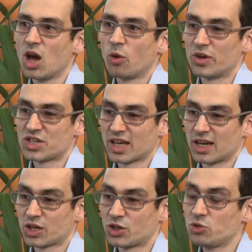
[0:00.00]
which
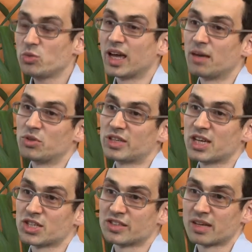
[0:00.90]
accumulate
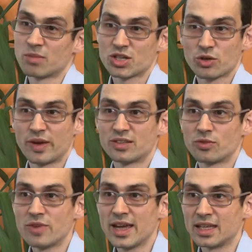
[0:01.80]
mutations at much greater
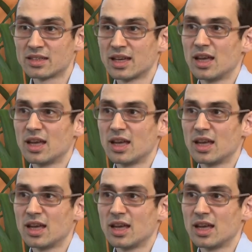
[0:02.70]
rate